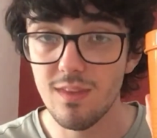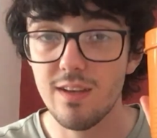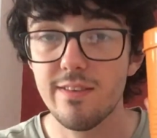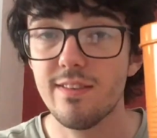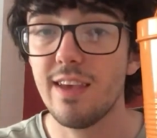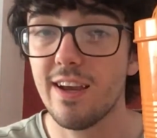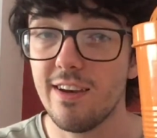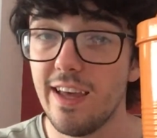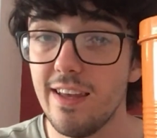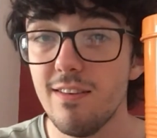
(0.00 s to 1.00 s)
Second
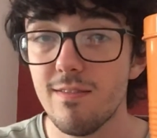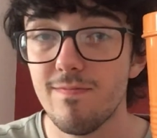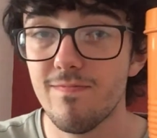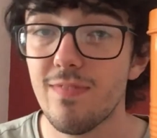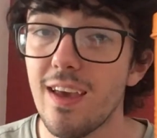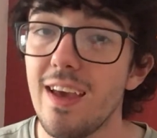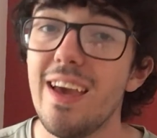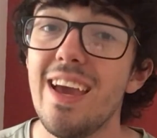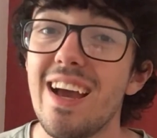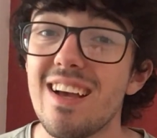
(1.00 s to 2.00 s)
hint.
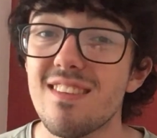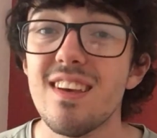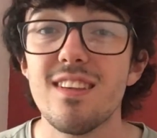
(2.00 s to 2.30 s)
It has